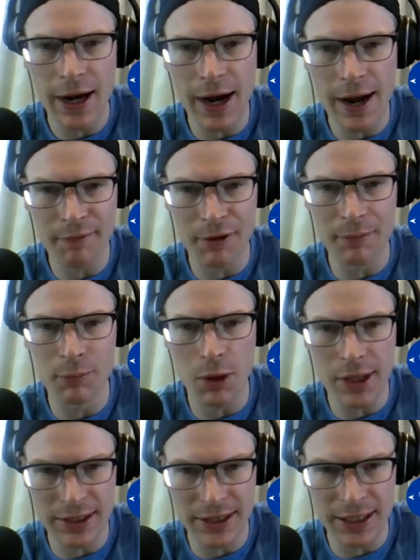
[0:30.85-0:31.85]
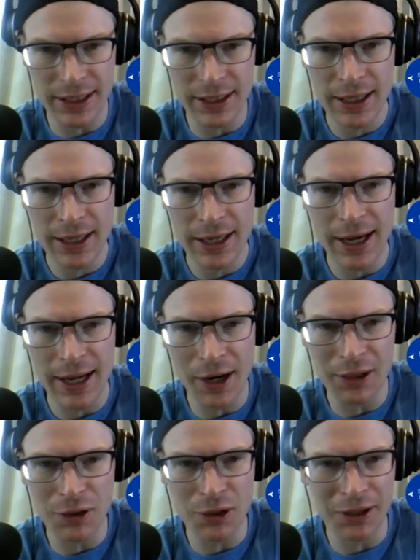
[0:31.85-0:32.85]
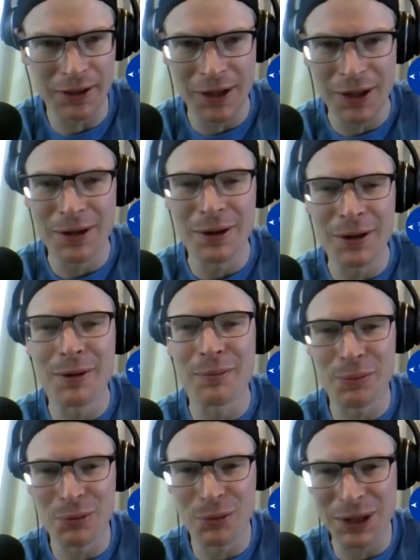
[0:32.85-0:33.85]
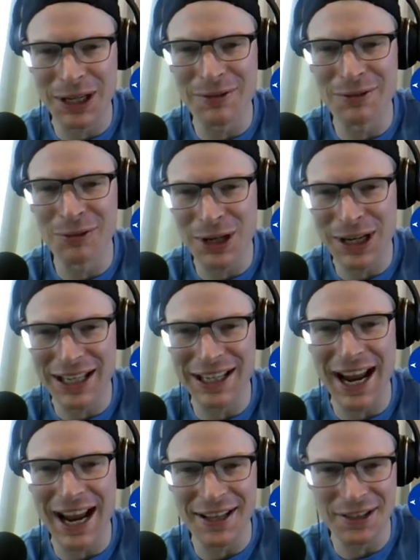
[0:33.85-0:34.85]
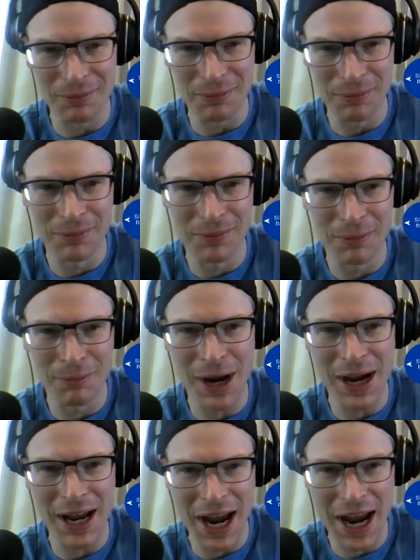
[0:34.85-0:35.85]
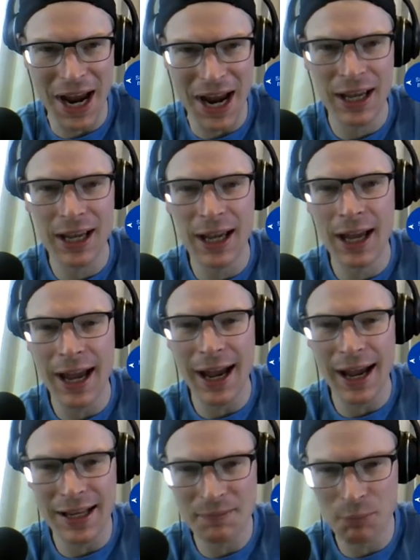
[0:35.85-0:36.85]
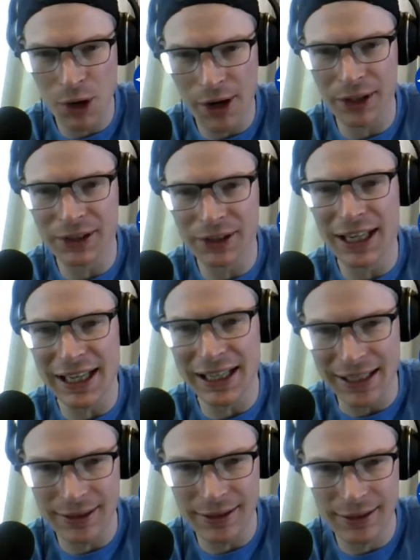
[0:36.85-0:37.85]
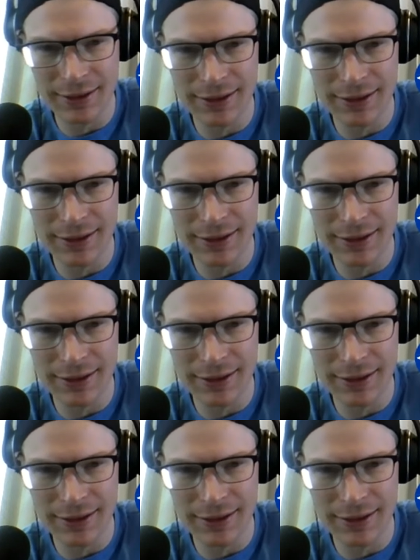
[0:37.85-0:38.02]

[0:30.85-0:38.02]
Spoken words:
I'm from Boston, and I look pretty freaking handsome. My hair has product in it.